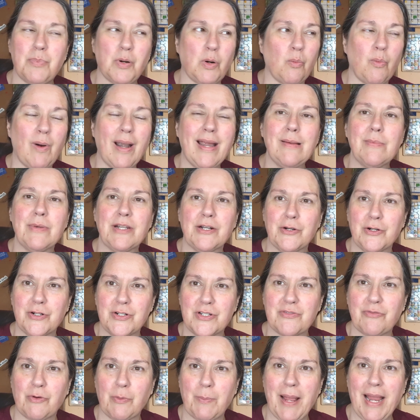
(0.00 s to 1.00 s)

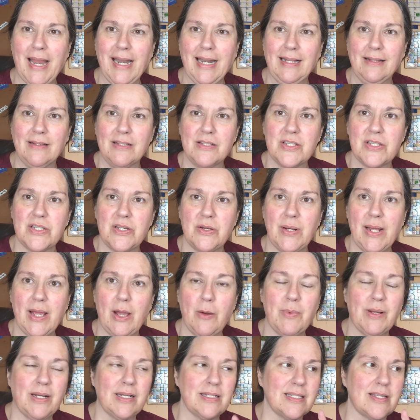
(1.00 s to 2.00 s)
parameters for painting the
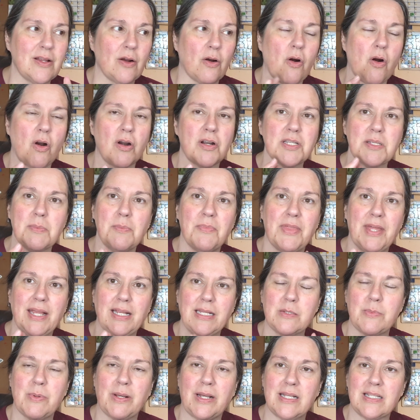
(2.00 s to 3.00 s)
studio because there are some
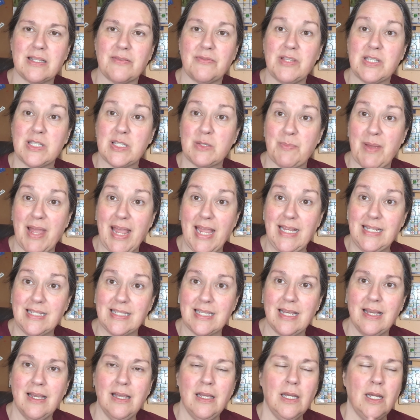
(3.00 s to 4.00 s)
things because of the space,